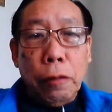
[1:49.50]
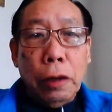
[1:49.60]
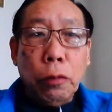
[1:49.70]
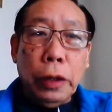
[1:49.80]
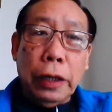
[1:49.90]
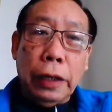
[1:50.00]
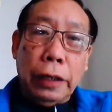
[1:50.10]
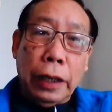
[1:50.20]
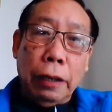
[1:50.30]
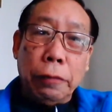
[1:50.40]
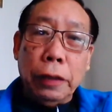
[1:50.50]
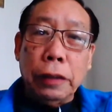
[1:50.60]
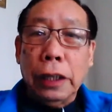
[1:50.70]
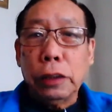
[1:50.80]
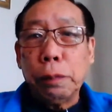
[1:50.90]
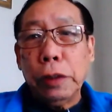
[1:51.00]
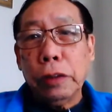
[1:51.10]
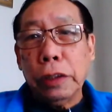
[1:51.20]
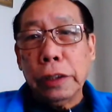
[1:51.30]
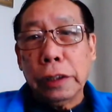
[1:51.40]
While we are having
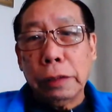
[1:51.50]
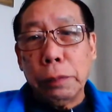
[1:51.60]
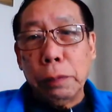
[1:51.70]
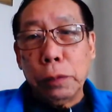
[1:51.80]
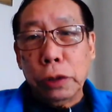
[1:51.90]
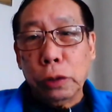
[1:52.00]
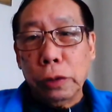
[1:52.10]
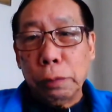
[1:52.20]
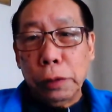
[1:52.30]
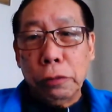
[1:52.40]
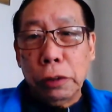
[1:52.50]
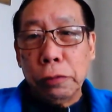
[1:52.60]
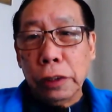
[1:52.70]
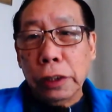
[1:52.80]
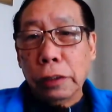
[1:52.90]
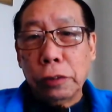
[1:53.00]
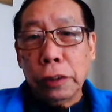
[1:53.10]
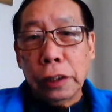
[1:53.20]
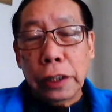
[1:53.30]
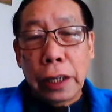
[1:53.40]
experienced members who have been with us
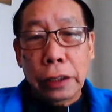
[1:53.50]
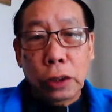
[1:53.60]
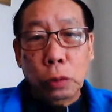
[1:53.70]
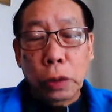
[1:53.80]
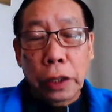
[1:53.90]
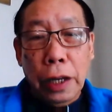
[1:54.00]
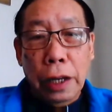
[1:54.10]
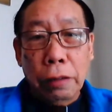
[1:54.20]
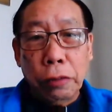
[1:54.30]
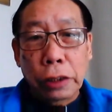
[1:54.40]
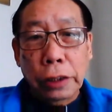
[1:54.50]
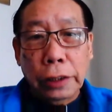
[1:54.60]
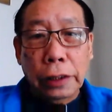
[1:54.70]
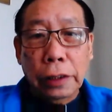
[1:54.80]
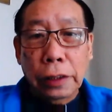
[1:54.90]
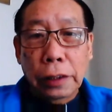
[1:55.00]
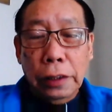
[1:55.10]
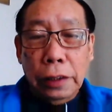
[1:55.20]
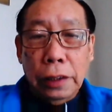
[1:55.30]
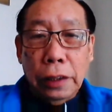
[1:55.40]
for the last 2.5 years,
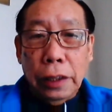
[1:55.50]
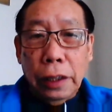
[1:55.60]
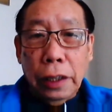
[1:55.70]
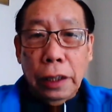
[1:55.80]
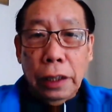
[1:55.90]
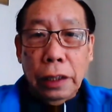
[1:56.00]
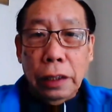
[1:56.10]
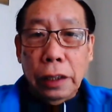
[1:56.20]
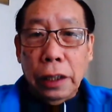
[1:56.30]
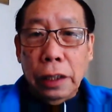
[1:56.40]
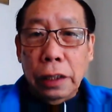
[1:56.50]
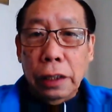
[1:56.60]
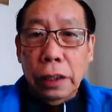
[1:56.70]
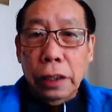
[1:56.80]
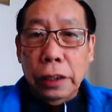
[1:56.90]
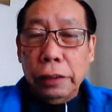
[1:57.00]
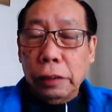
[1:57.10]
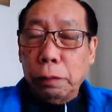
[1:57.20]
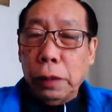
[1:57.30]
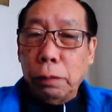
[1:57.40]
and
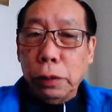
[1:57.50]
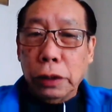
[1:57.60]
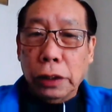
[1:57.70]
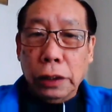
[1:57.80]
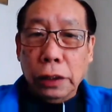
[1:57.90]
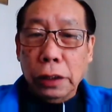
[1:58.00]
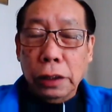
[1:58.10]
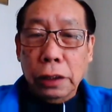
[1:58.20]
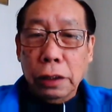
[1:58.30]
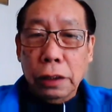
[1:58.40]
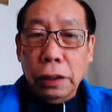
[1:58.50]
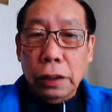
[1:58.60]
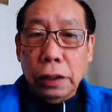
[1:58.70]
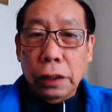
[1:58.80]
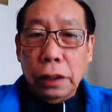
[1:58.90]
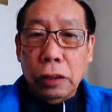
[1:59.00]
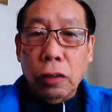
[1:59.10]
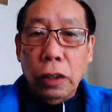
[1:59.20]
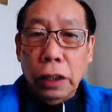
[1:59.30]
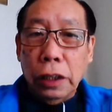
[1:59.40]
these members
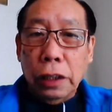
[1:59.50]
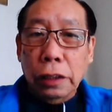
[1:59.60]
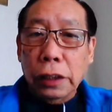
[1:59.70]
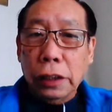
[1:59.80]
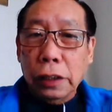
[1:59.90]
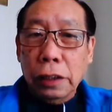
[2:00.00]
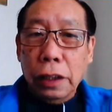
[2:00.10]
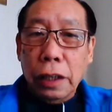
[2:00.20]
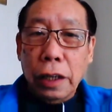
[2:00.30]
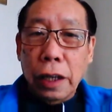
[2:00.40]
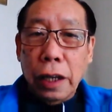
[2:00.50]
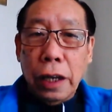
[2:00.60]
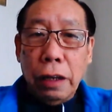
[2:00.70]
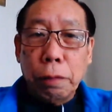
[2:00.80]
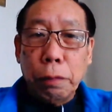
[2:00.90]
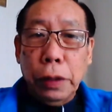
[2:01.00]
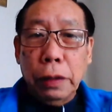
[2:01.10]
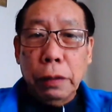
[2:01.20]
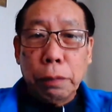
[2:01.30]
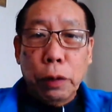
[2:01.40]
or leaders have
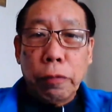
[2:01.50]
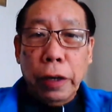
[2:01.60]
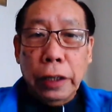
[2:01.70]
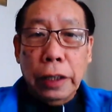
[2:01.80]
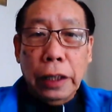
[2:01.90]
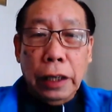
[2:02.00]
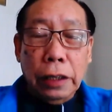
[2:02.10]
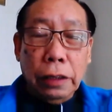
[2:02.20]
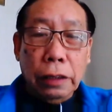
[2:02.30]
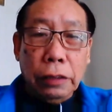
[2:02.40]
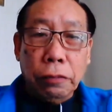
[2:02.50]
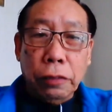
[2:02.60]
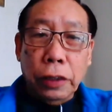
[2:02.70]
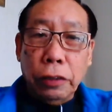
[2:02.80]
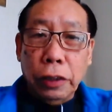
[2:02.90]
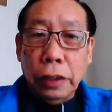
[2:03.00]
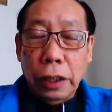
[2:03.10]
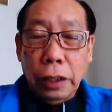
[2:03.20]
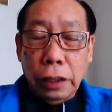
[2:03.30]
been providing very